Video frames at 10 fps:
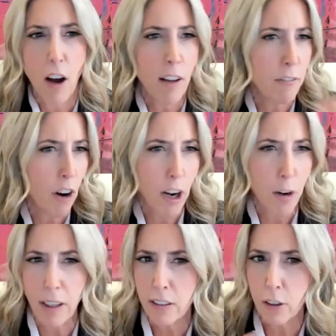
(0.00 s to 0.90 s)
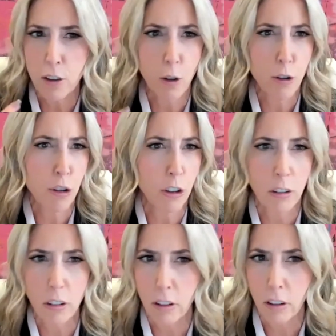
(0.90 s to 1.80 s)
environmental,
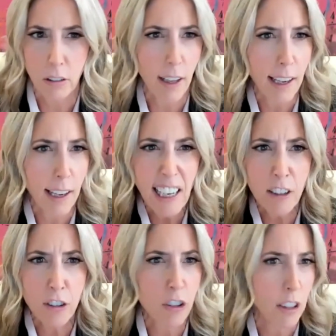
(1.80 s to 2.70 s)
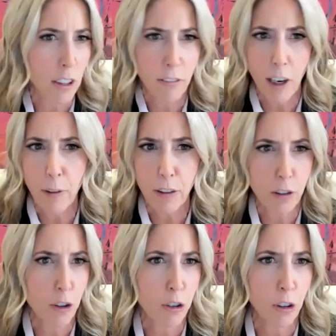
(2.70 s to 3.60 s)
social, ESG, environmental,
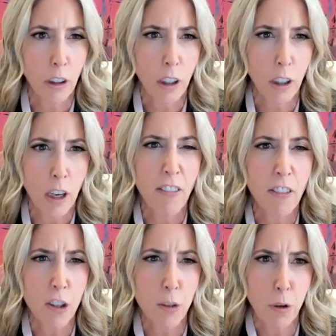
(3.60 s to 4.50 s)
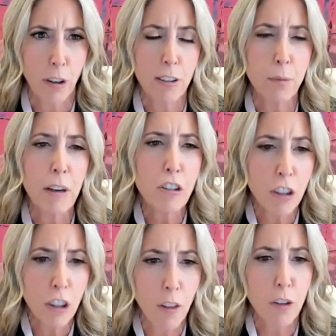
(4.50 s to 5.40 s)
social governance program,
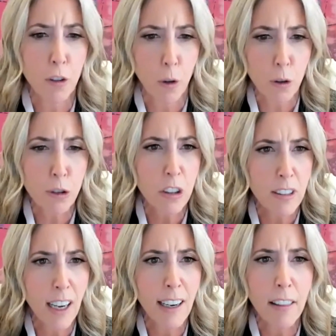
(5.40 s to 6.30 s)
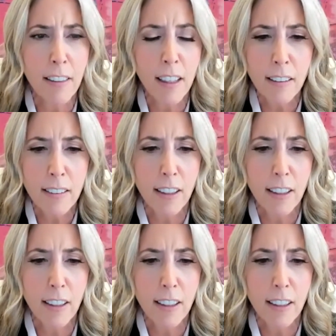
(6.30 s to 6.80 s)
especially on the social side of things.